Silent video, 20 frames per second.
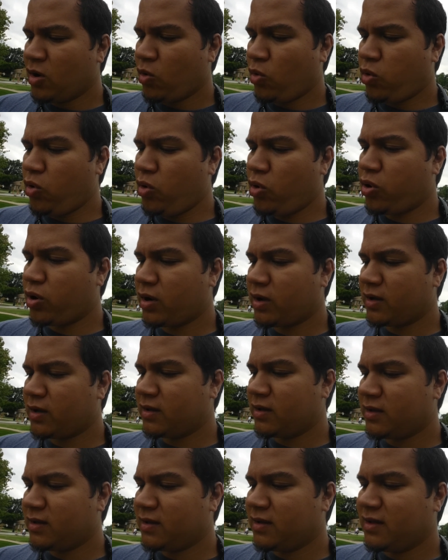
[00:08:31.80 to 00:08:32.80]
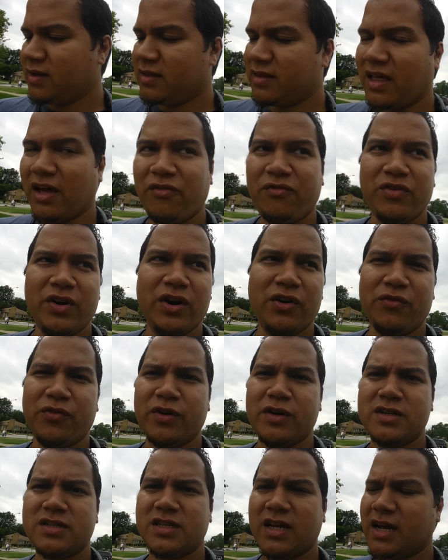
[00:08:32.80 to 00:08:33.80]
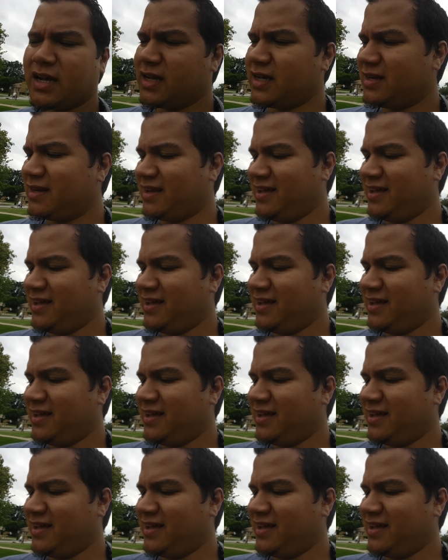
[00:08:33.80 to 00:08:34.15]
Whew, that fear for a second.